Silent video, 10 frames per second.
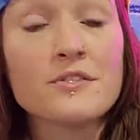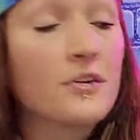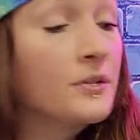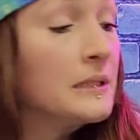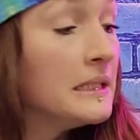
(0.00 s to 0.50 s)

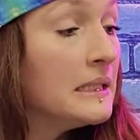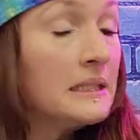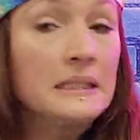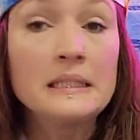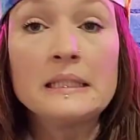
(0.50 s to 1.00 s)
So
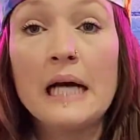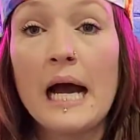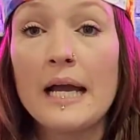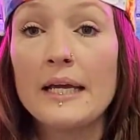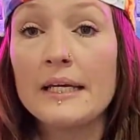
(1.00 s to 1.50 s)

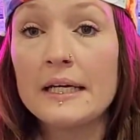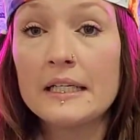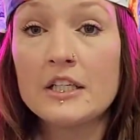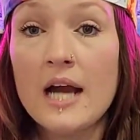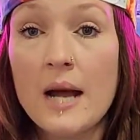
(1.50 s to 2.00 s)

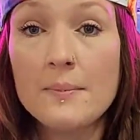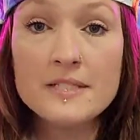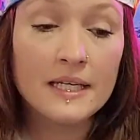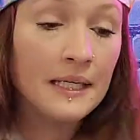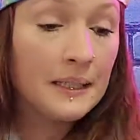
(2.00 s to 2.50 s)
I grabbed
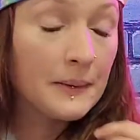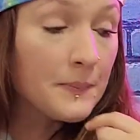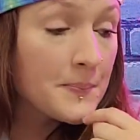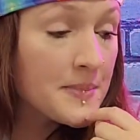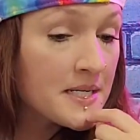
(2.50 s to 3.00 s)

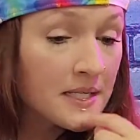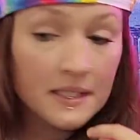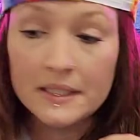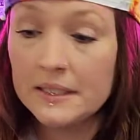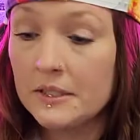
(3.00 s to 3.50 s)
him,
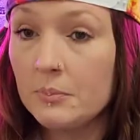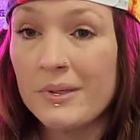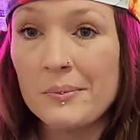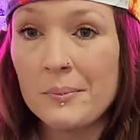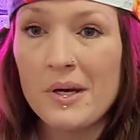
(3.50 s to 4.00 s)
uh,
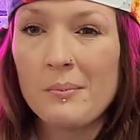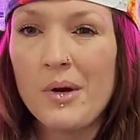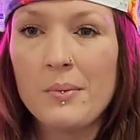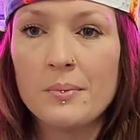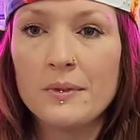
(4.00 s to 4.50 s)
but I'm I'm
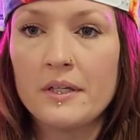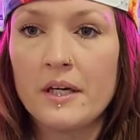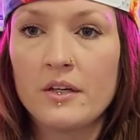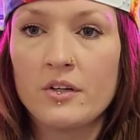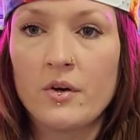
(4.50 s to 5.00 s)
probably
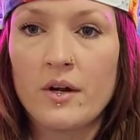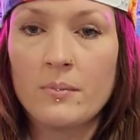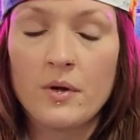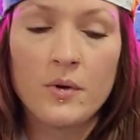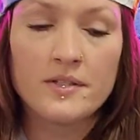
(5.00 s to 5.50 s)
not gonna go out
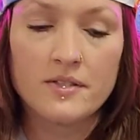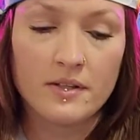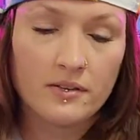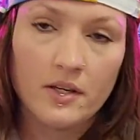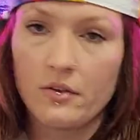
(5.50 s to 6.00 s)
of my way to
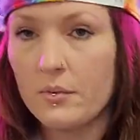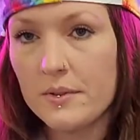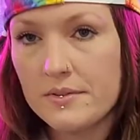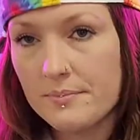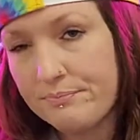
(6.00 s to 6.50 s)
get the other ones.